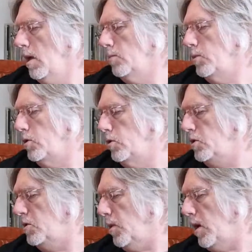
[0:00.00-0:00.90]

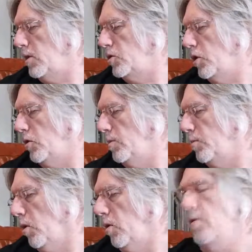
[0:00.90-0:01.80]
Produced by Jerry
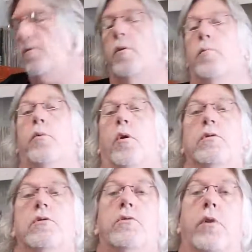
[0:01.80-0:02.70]
Bron from
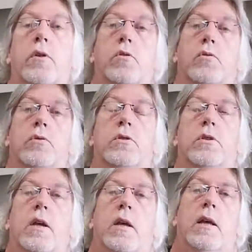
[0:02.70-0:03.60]
Bronze Records.
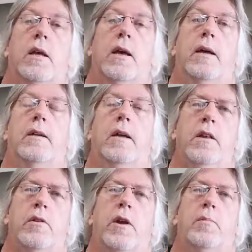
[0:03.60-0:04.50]
And
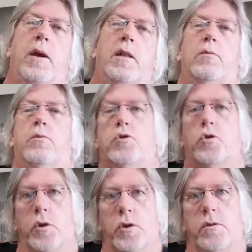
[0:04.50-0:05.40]
another great band that would
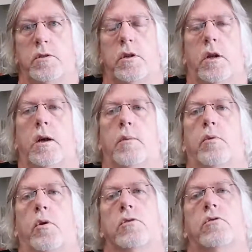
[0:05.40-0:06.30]
join
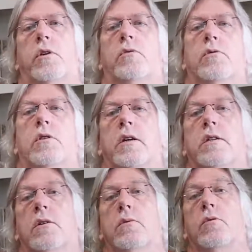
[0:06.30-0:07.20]
Bronze Records
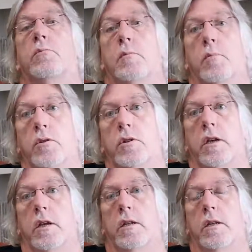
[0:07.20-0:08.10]
later would be
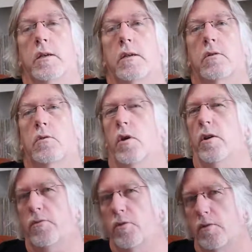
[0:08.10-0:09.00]
Motorhead. Quite
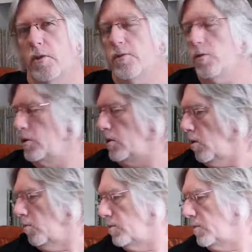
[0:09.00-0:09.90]
a few of their first
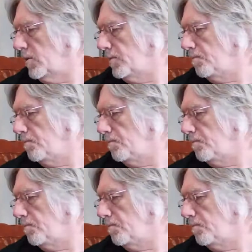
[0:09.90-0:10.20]
albums.